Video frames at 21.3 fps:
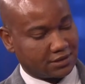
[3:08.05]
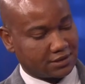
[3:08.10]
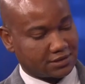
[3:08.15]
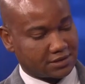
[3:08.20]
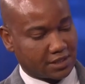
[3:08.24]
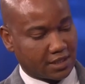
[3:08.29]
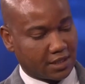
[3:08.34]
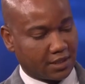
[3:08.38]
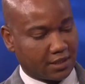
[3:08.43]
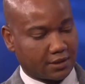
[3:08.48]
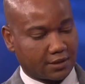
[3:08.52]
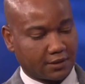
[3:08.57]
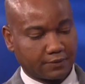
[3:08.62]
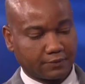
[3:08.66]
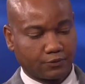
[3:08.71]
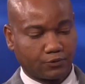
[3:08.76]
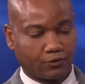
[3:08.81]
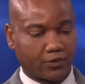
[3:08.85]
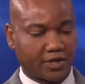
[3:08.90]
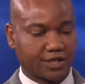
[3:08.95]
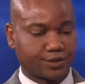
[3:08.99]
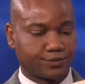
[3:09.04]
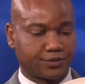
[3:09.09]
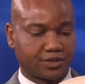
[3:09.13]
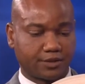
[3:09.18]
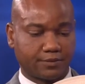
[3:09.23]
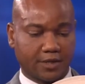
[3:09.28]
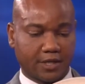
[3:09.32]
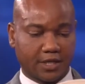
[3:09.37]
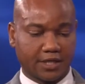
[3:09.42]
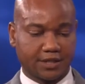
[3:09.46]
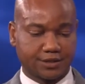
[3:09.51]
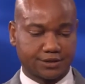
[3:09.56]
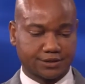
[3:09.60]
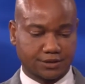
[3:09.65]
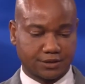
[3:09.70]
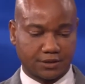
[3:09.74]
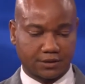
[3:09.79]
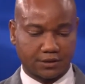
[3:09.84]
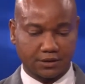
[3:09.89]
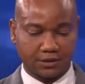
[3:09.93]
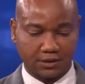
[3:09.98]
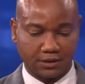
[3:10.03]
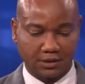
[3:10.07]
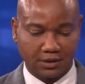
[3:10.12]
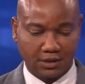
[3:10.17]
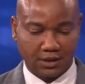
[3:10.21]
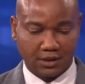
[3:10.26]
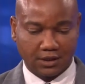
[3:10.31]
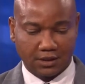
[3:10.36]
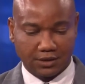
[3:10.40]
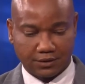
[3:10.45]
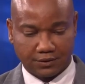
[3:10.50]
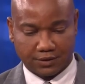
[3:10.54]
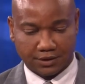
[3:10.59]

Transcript: this hair, wide brim height is good. You